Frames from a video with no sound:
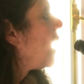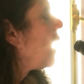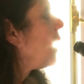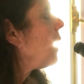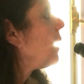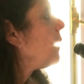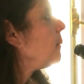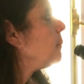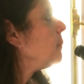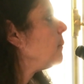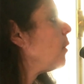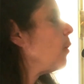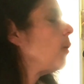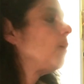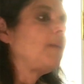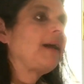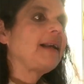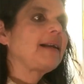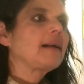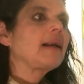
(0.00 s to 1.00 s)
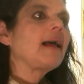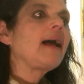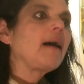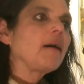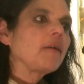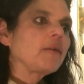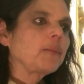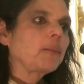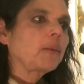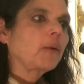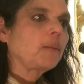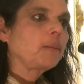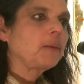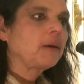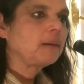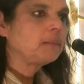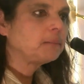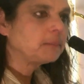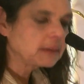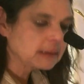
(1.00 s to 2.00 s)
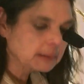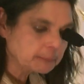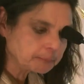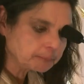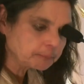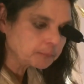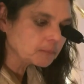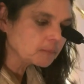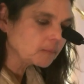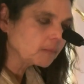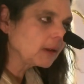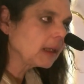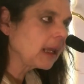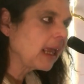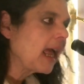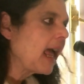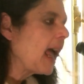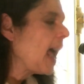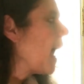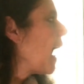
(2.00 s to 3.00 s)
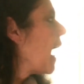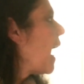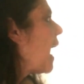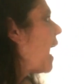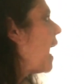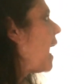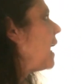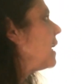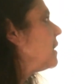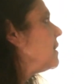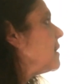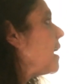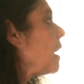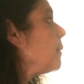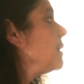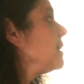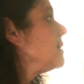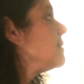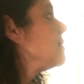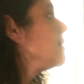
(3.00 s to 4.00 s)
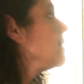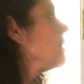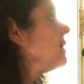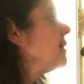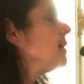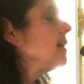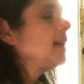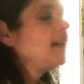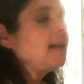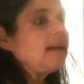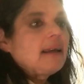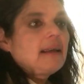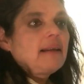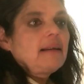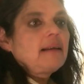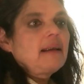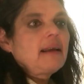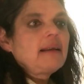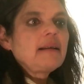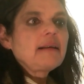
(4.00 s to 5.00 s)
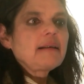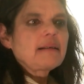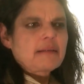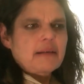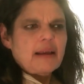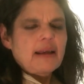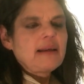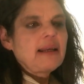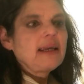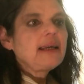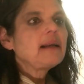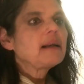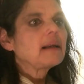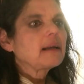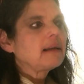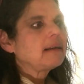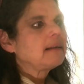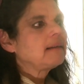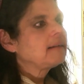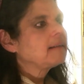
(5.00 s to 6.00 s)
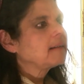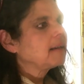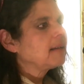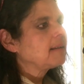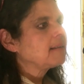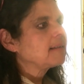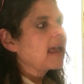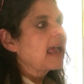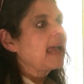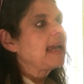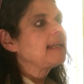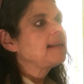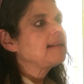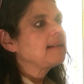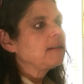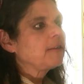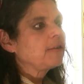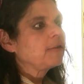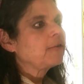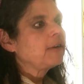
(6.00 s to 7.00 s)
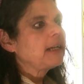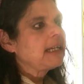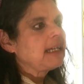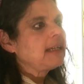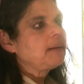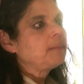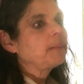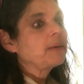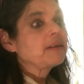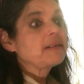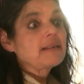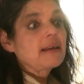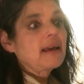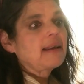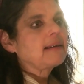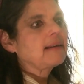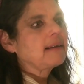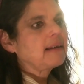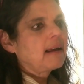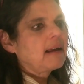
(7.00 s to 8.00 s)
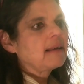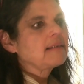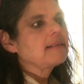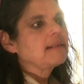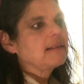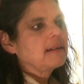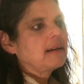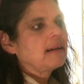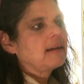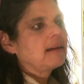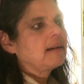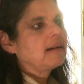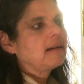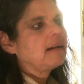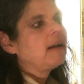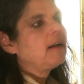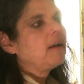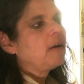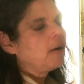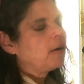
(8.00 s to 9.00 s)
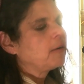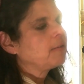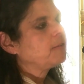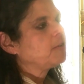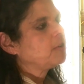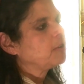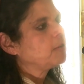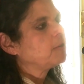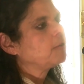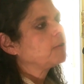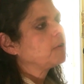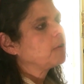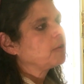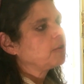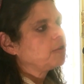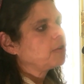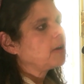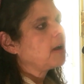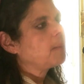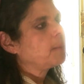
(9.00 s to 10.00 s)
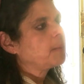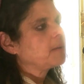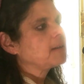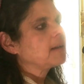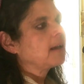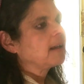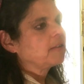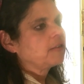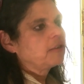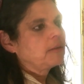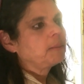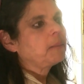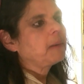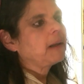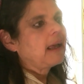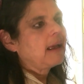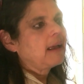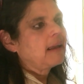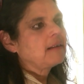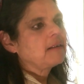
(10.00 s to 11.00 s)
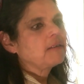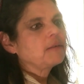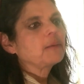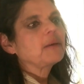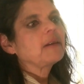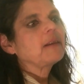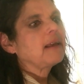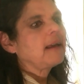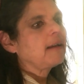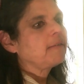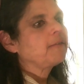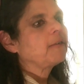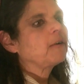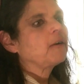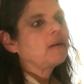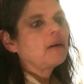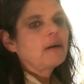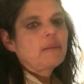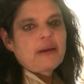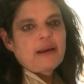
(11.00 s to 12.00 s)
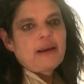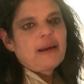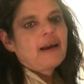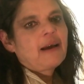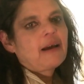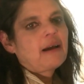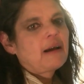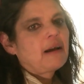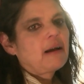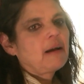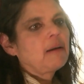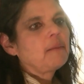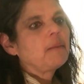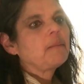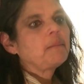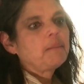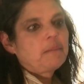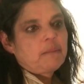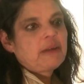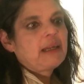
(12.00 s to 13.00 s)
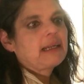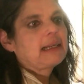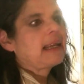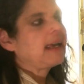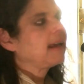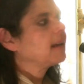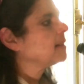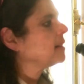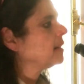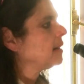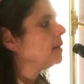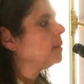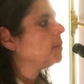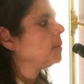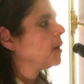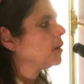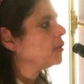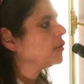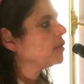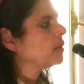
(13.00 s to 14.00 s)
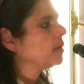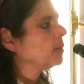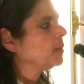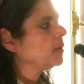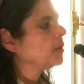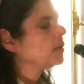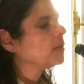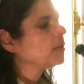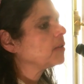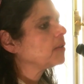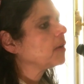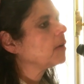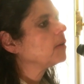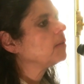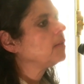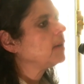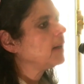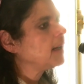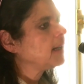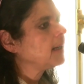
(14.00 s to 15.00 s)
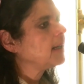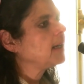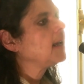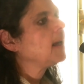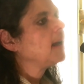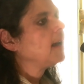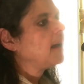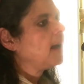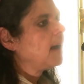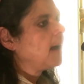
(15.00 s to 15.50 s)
or mental health problems. And I mean, certainly in England, it's 83% last year of children on child protection plans were there for neglect and emotional abuse. So really,